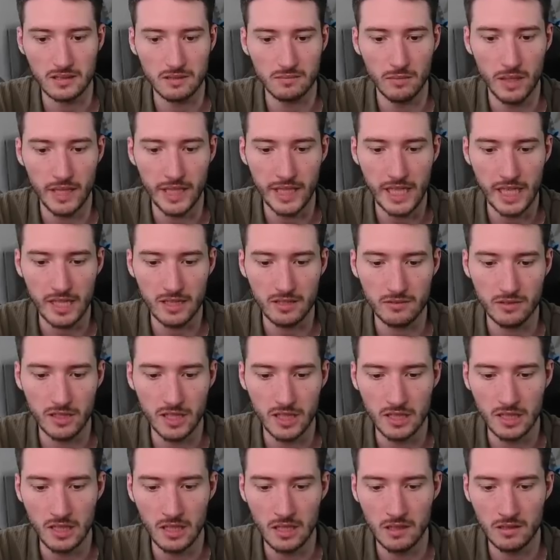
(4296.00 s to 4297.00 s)
my guess right
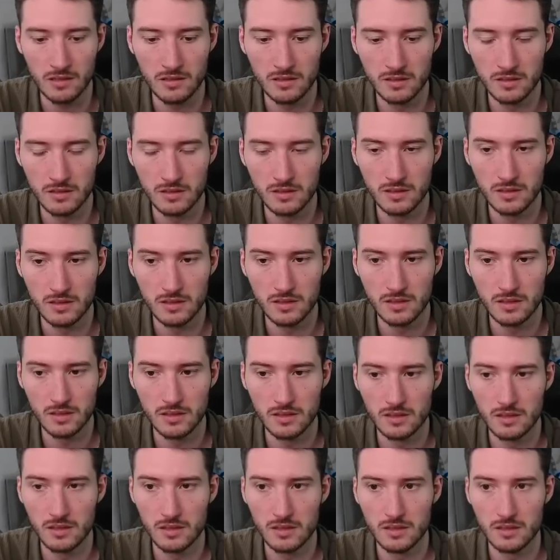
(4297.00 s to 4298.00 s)
now.
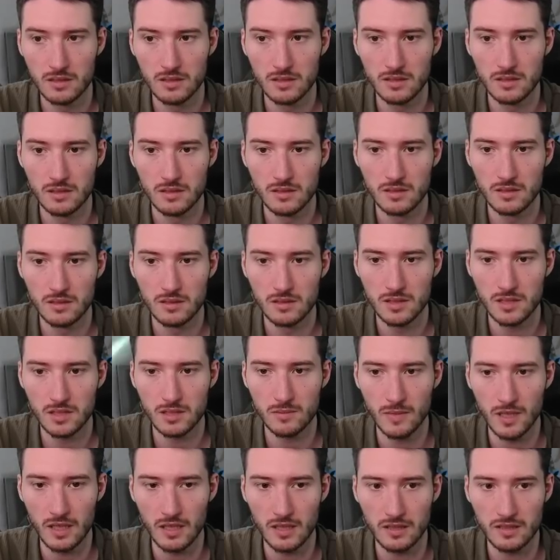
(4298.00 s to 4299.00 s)

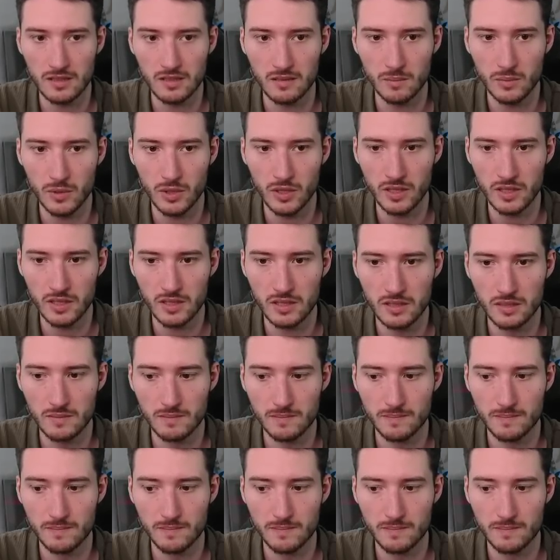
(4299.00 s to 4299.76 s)
Smuggler's Surprise.